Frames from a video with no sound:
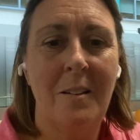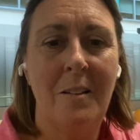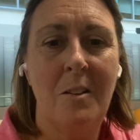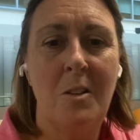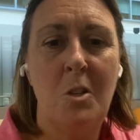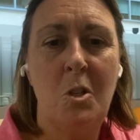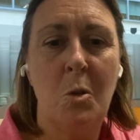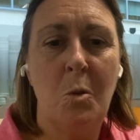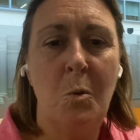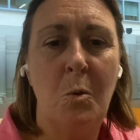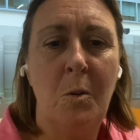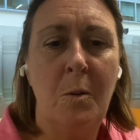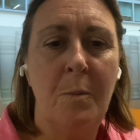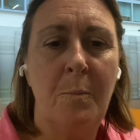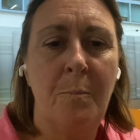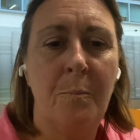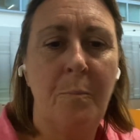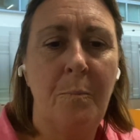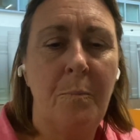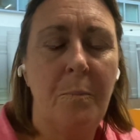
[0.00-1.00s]
June.
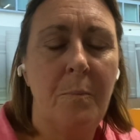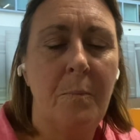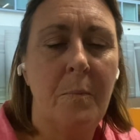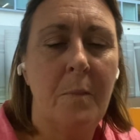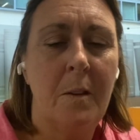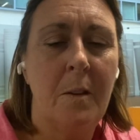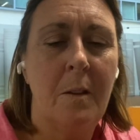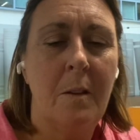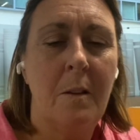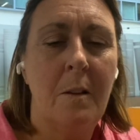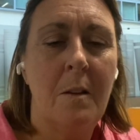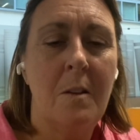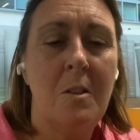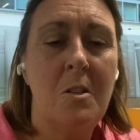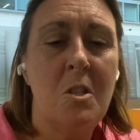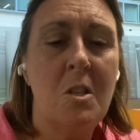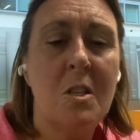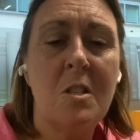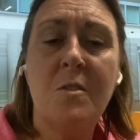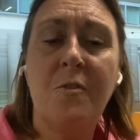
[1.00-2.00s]

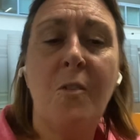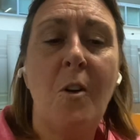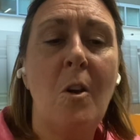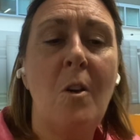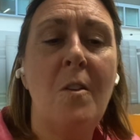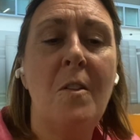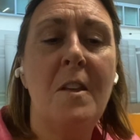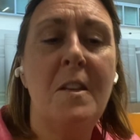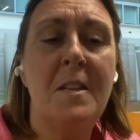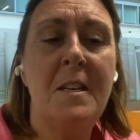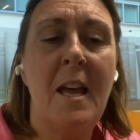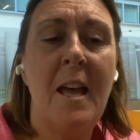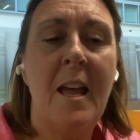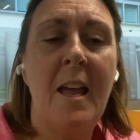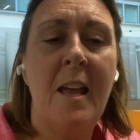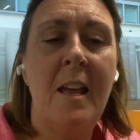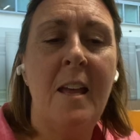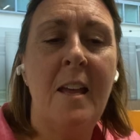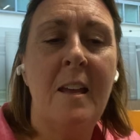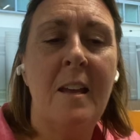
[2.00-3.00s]
Just follow the
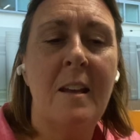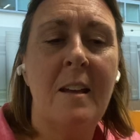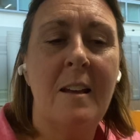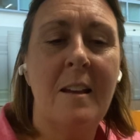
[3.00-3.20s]
day